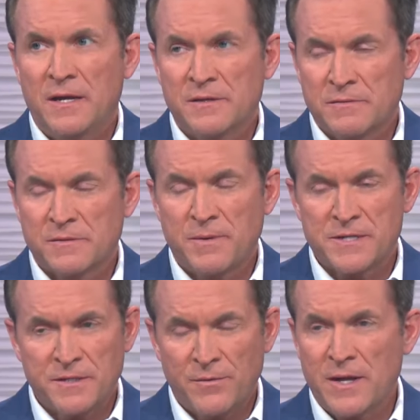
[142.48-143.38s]
uh,
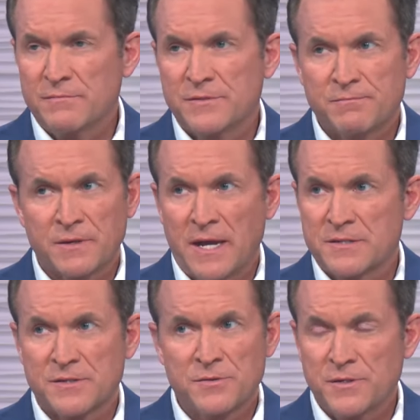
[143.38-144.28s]
especially around,
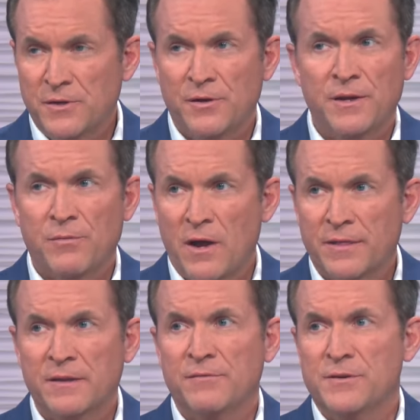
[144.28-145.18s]
gosh, Social Security,
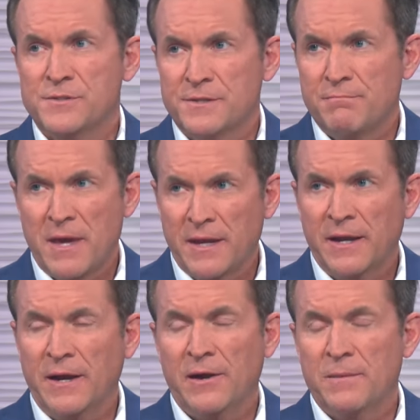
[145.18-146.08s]
Roth conversion,
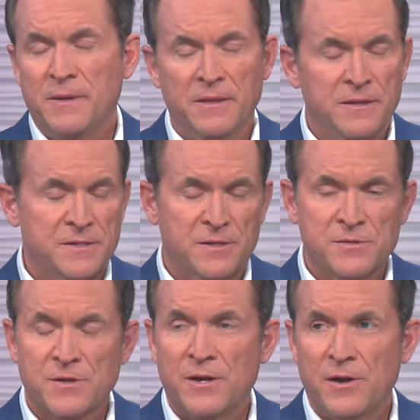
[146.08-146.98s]
Medicare. I mean, the list
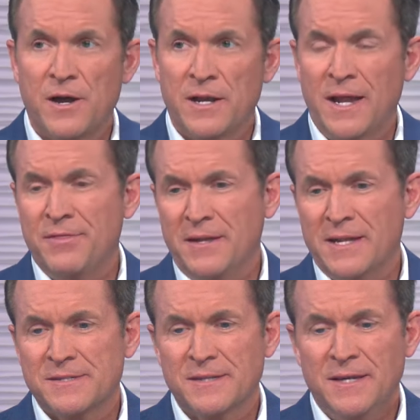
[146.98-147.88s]
goes on and on. And I think
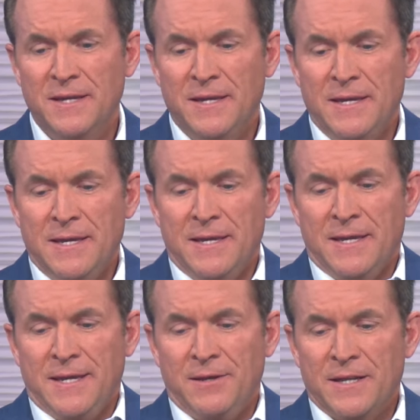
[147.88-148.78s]
that's
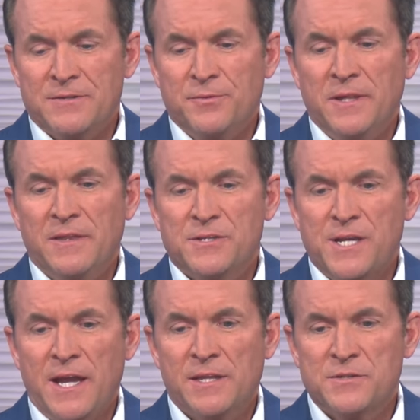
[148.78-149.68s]
you know that's really the
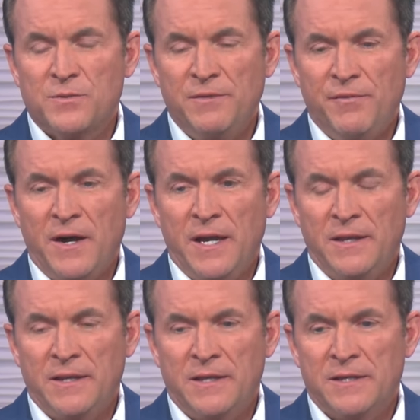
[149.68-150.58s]
challenge we
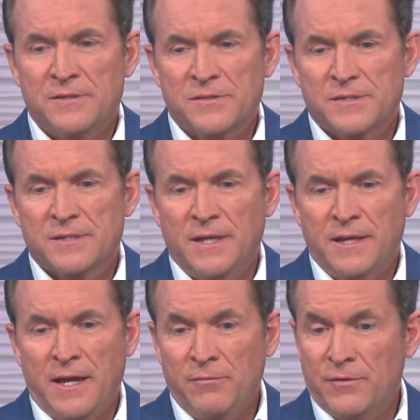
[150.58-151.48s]
find is
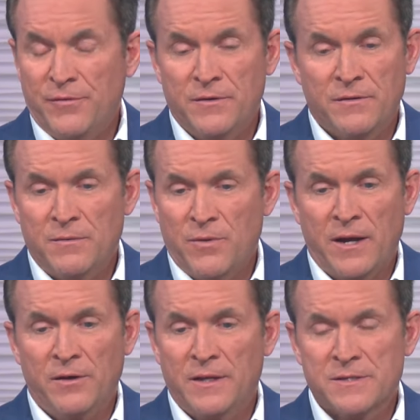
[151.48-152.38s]
and i refer to them
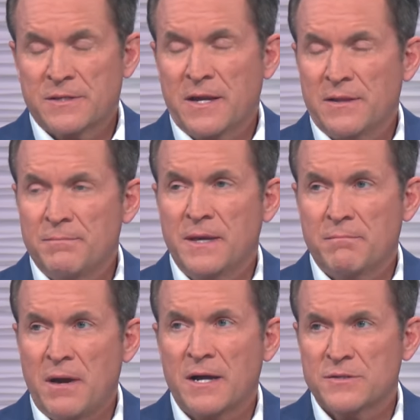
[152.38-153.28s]
regularly as kind of the
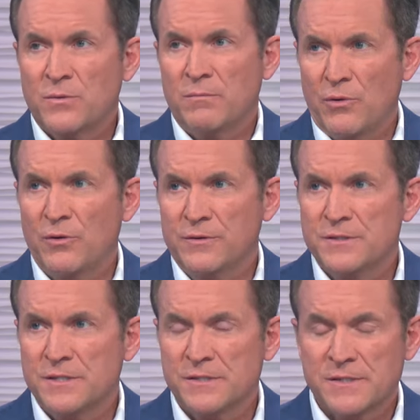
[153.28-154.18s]
big box store
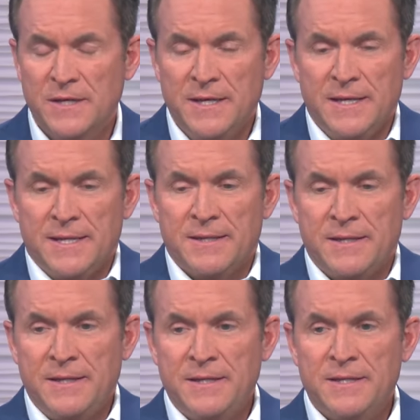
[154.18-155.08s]
brokerages mm-hmm.
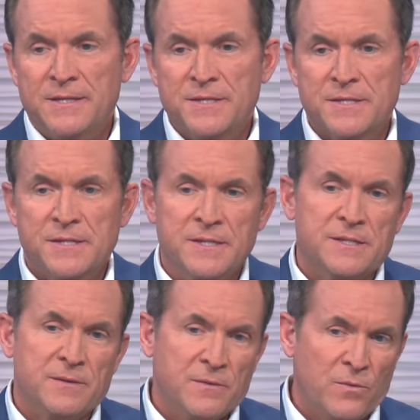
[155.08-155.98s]
it's just
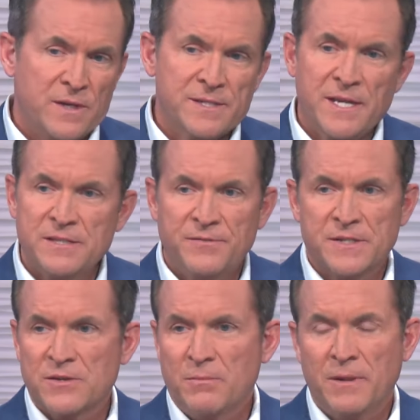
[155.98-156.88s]
it's a one size
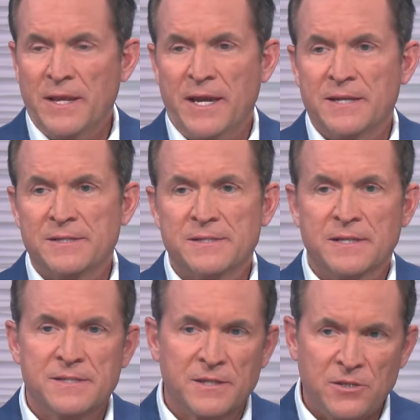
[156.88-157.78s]
fits all plan it's
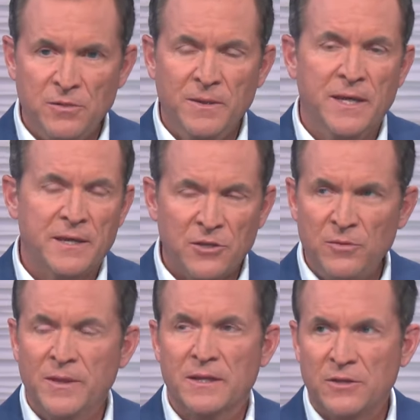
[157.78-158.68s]
right. let's accumulate
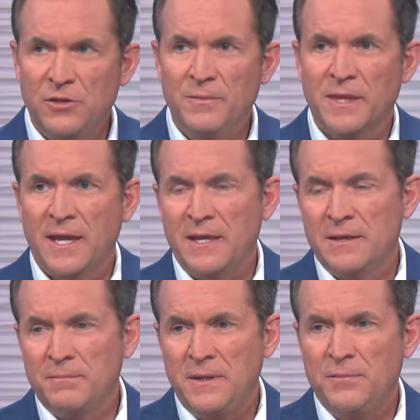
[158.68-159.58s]
accumulate
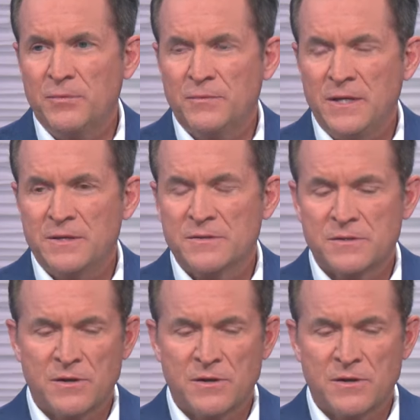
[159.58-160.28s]
accumulate and people need to